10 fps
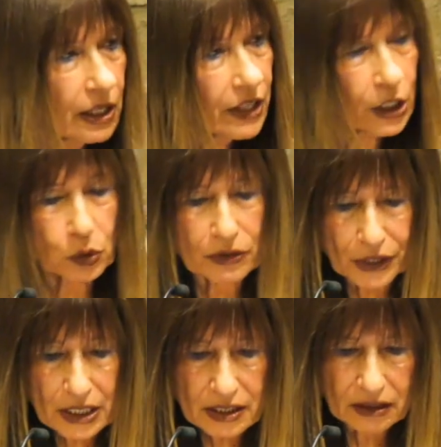The
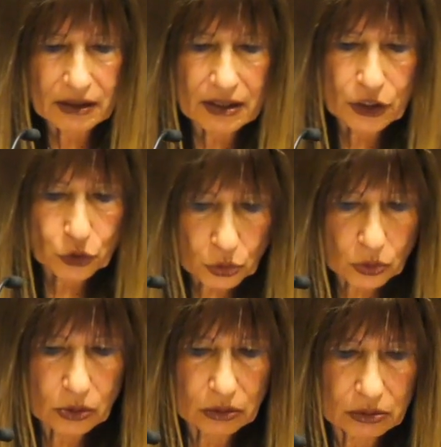universities,
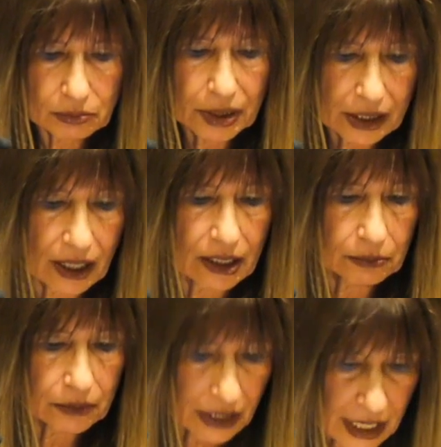too,
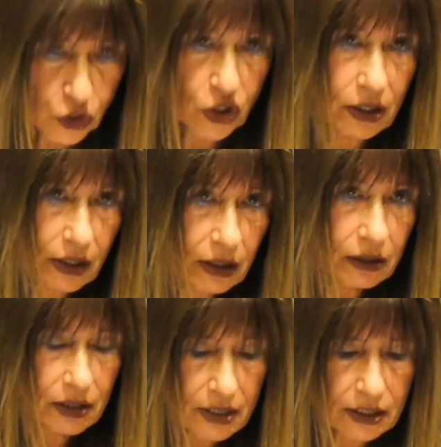became national
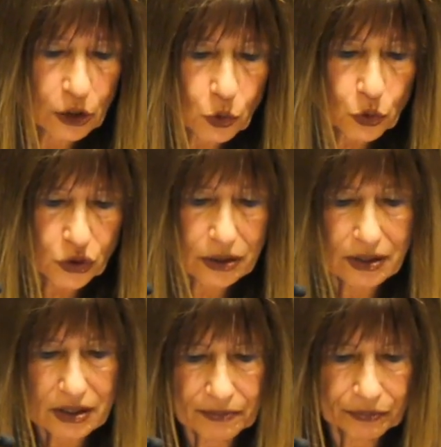
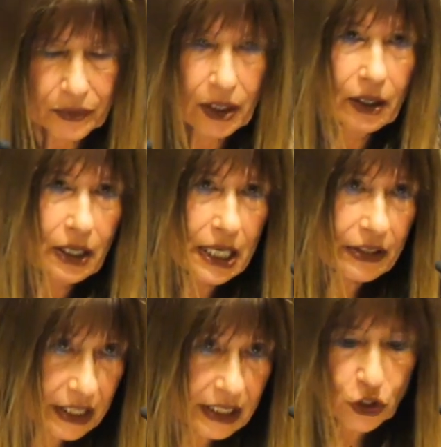institutions.
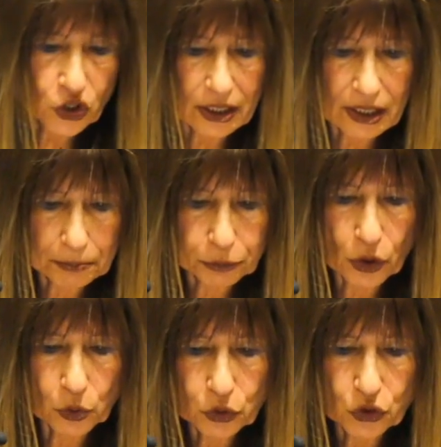The national
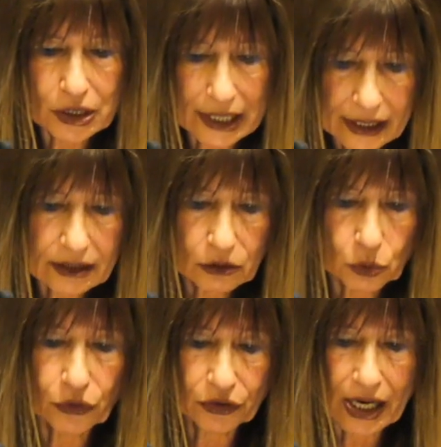approach
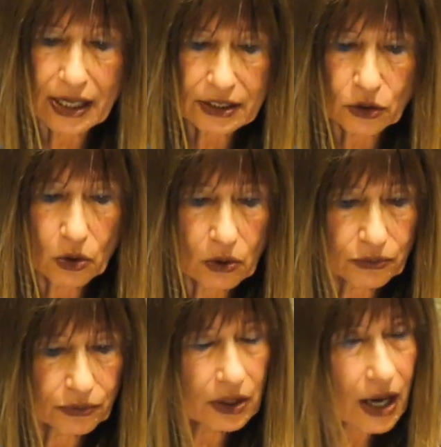led to the rise
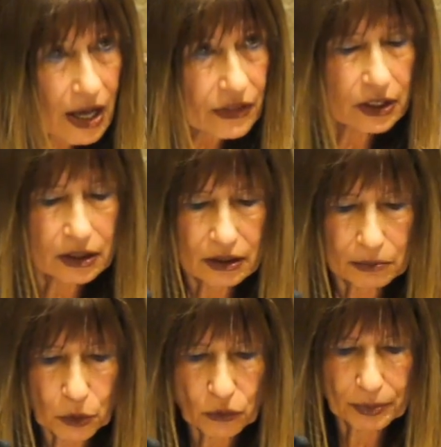of other
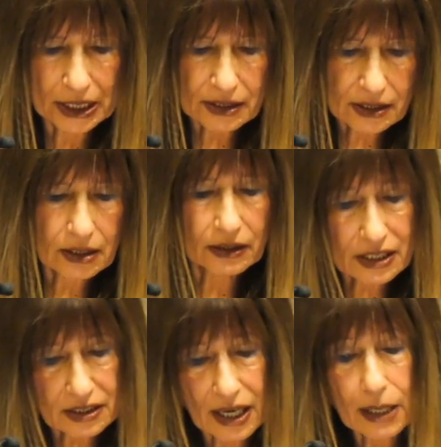movements,
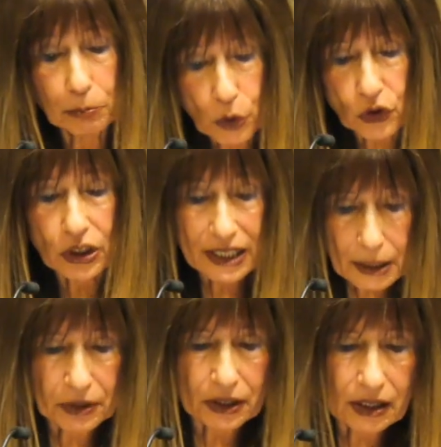this time more
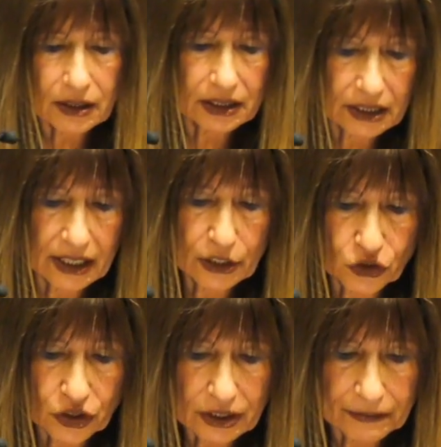liberal in
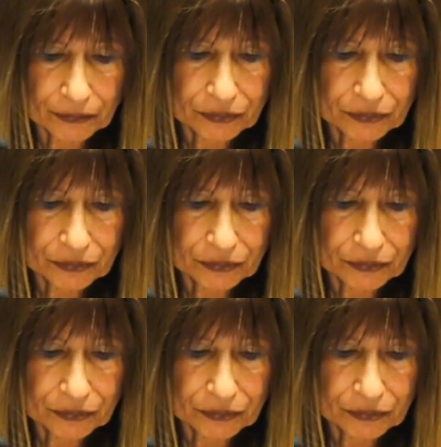nature.